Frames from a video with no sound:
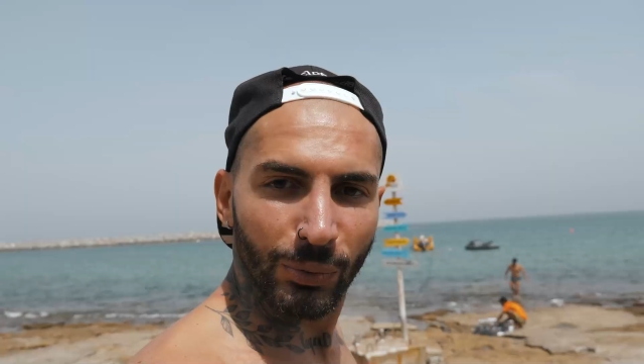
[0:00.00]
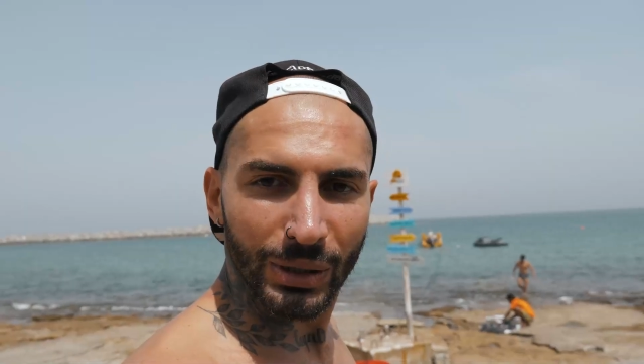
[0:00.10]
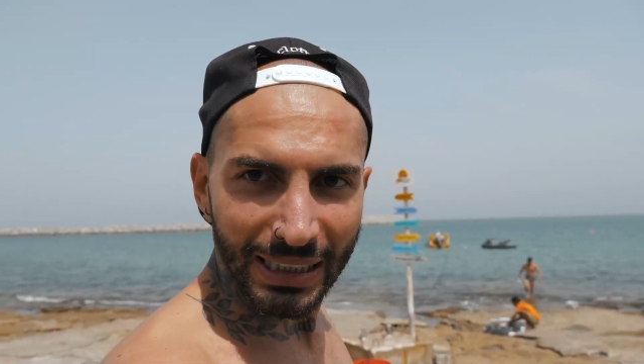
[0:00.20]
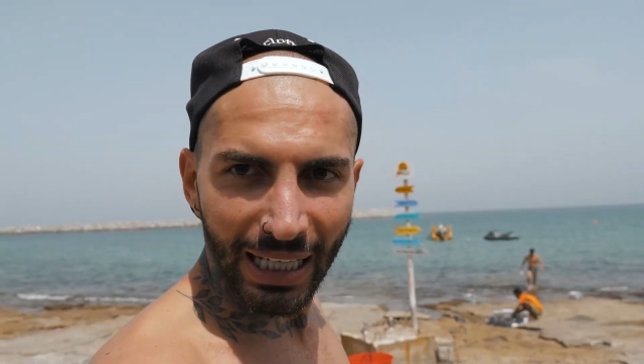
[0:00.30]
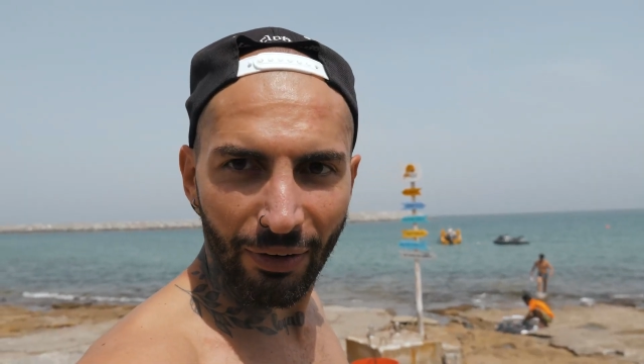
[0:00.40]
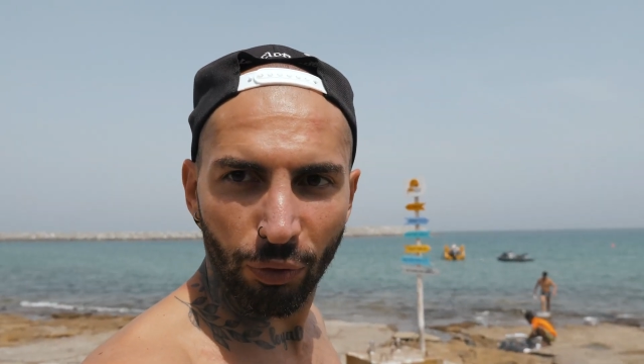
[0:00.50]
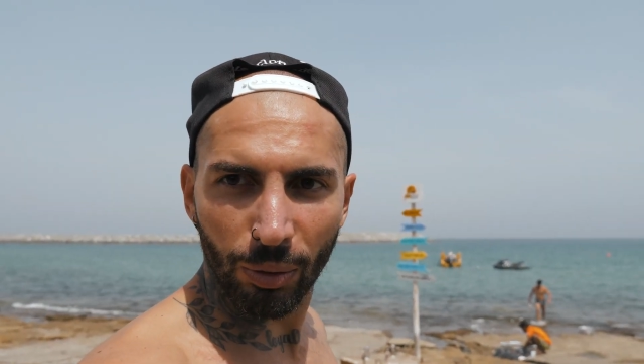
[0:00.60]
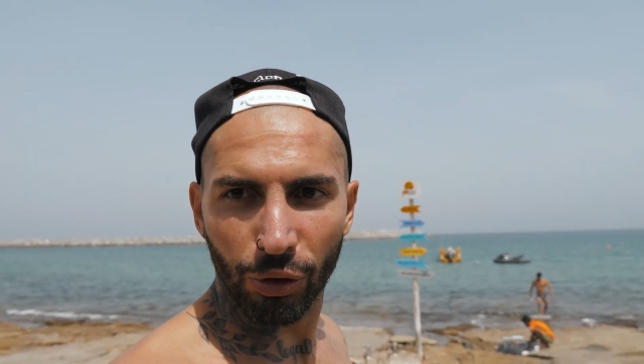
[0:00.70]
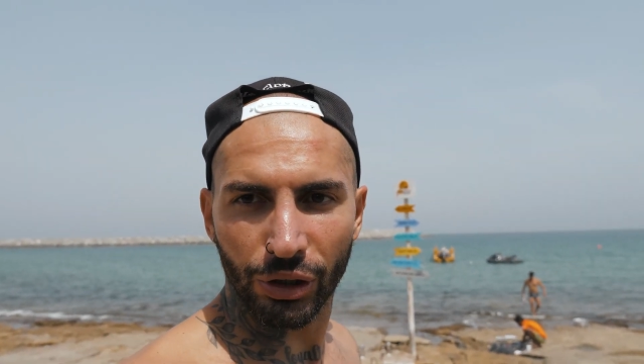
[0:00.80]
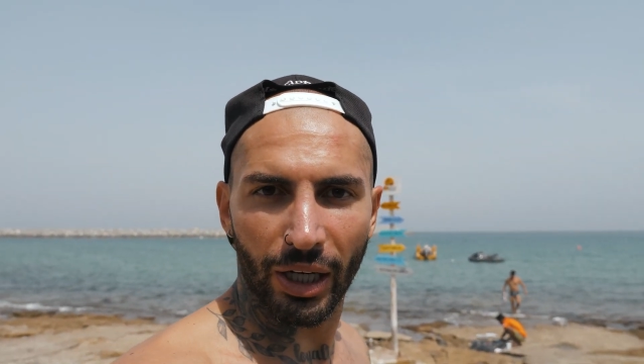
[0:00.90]
We still have
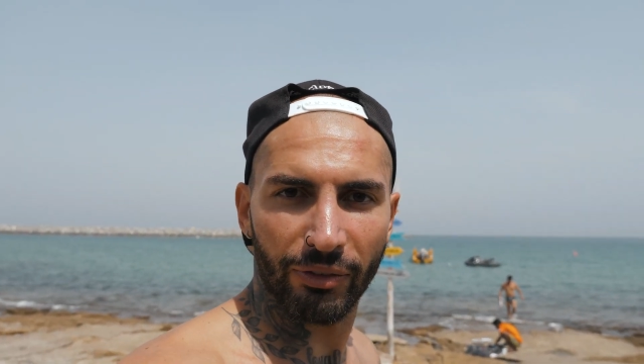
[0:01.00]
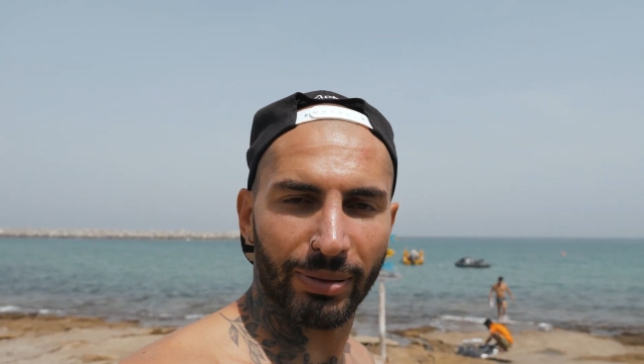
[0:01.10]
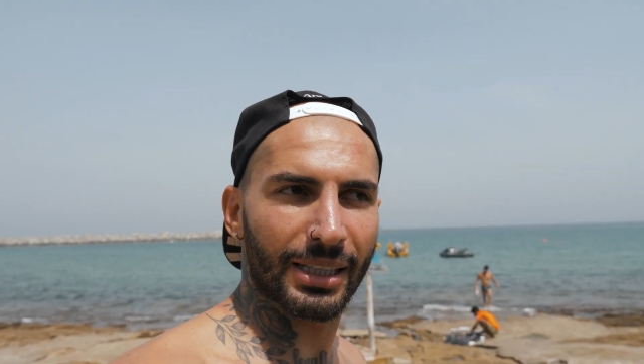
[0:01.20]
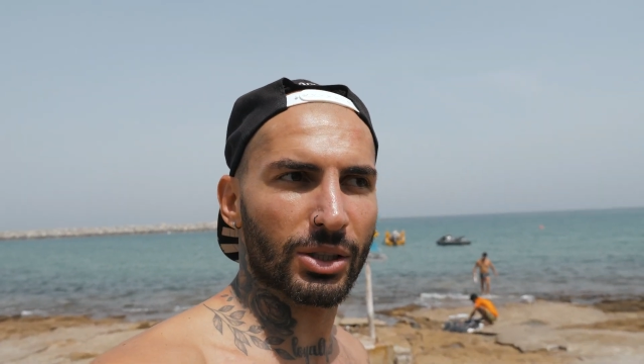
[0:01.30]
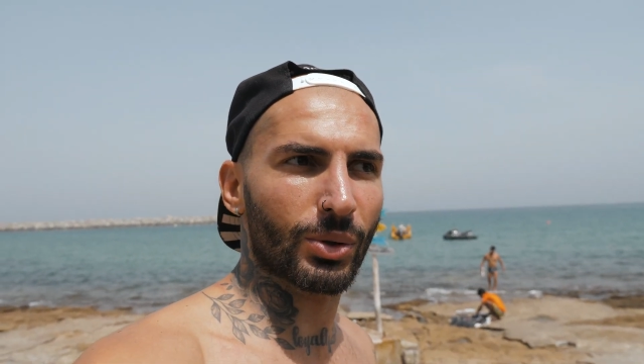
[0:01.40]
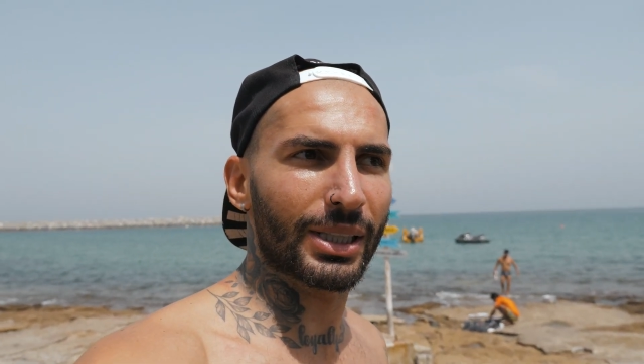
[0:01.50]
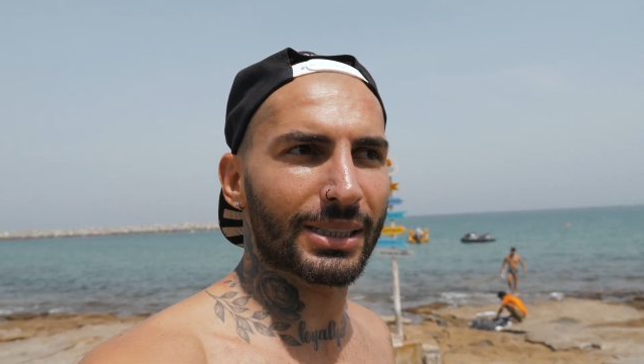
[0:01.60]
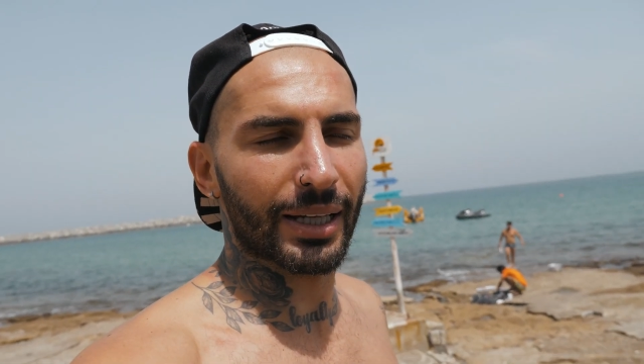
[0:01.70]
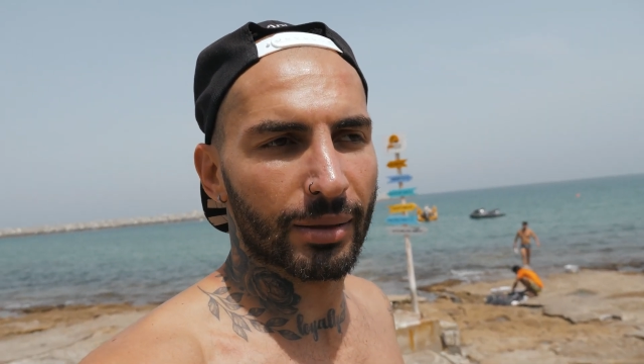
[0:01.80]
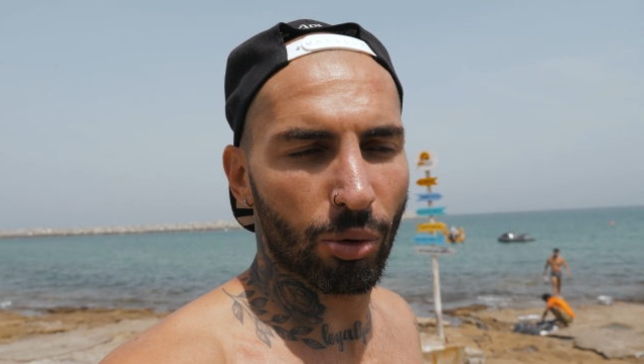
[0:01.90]
one more dive, but this one
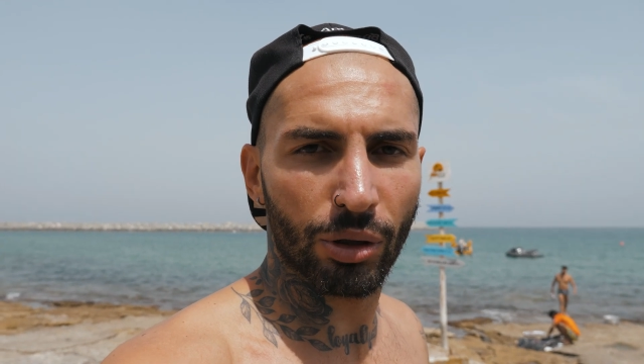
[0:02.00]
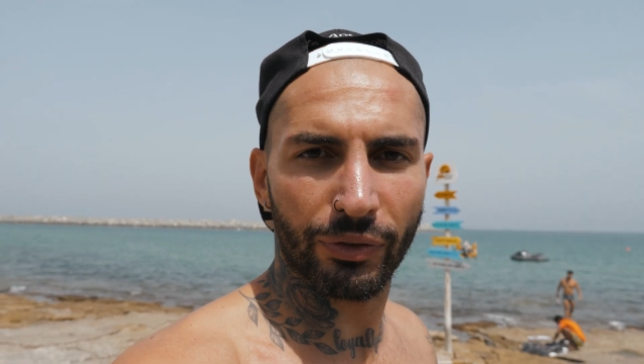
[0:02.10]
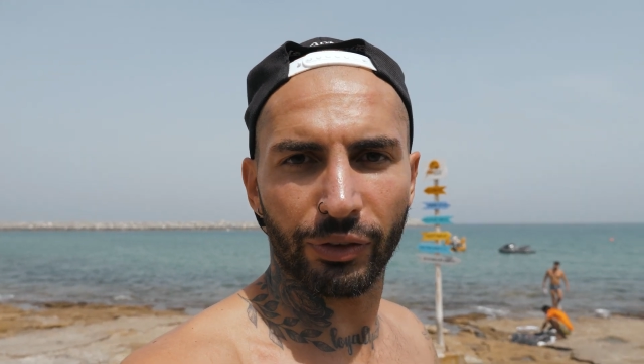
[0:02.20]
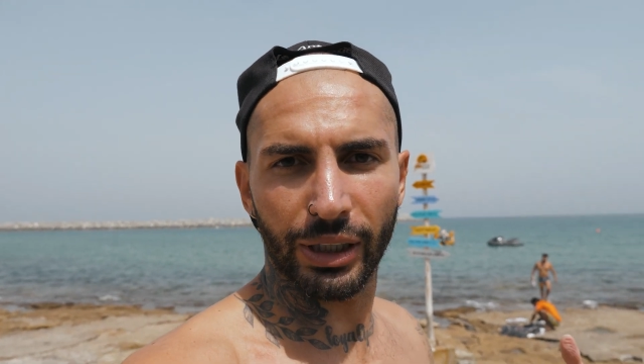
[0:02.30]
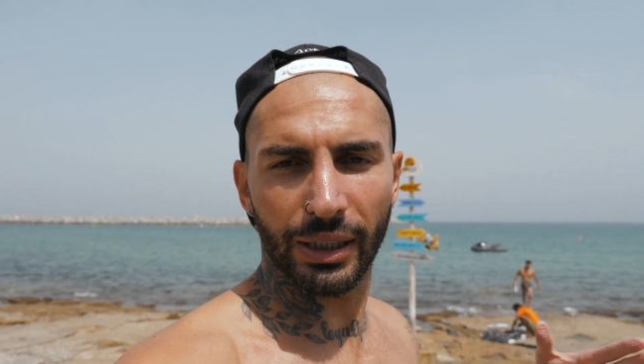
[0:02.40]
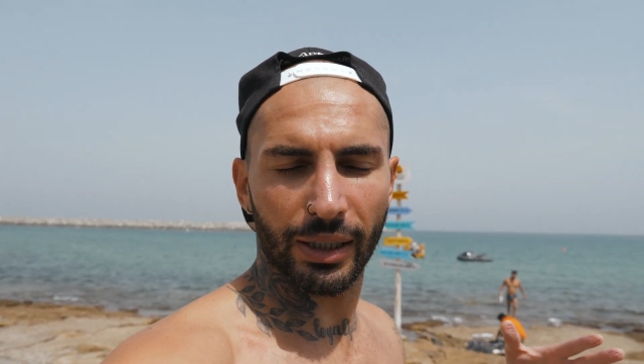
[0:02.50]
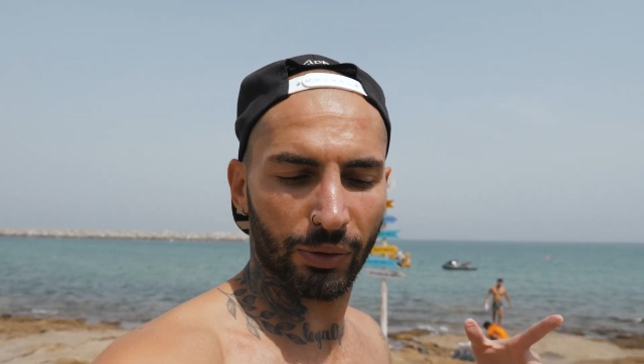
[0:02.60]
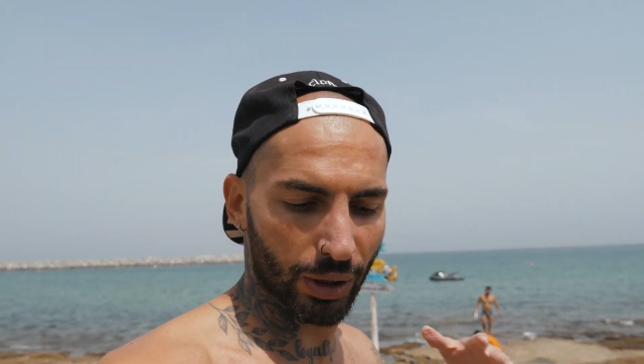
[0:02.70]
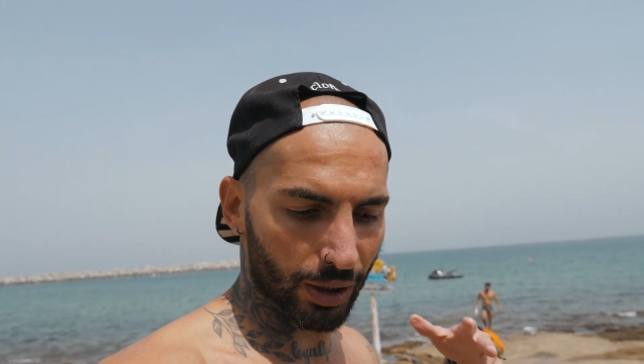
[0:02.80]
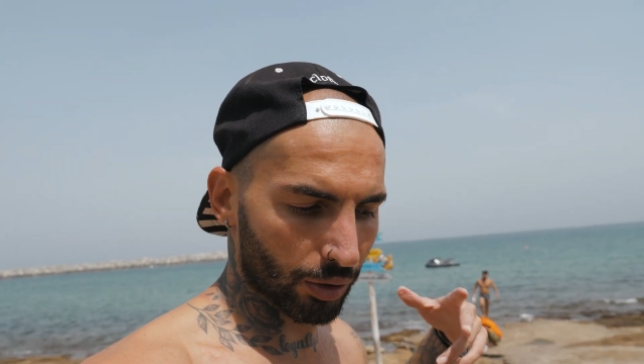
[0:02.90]
is like more free and
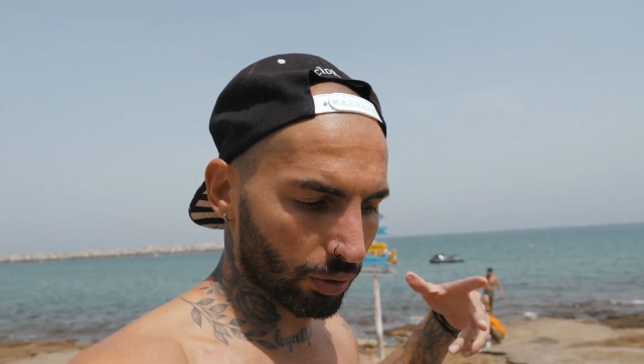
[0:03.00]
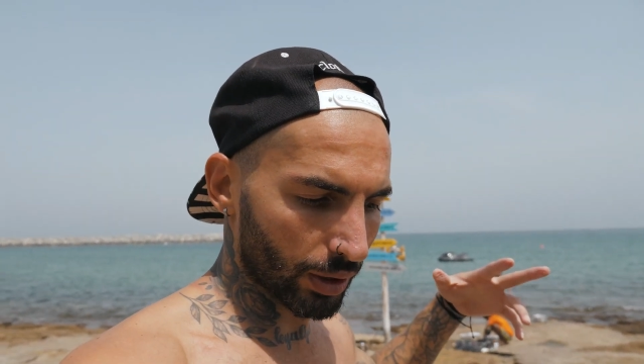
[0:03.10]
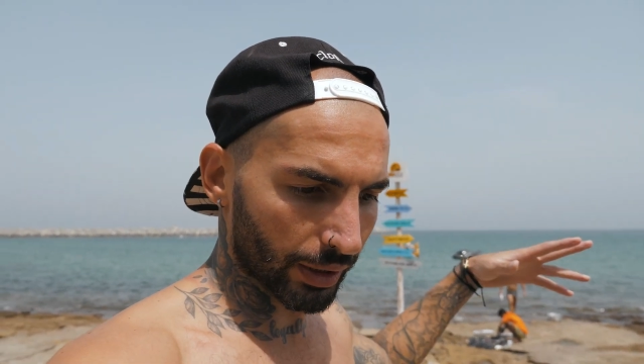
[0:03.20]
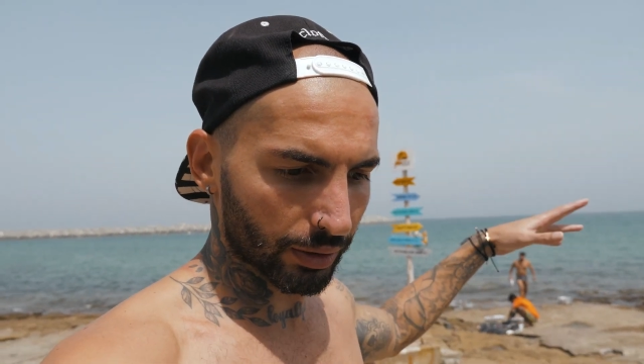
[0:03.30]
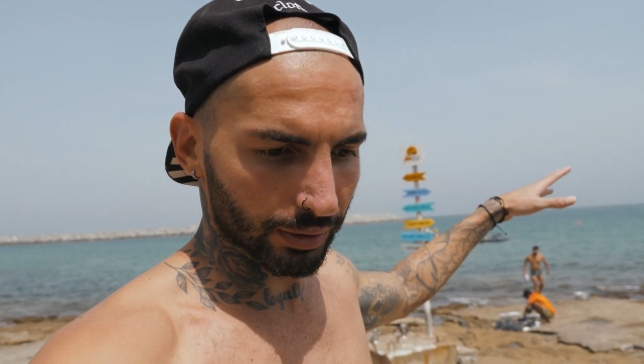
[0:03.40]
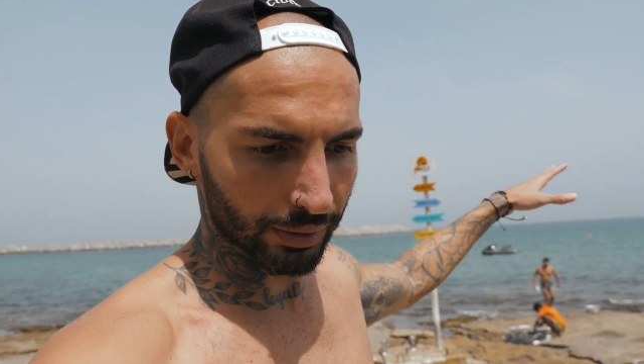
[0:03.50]
we're gonna go like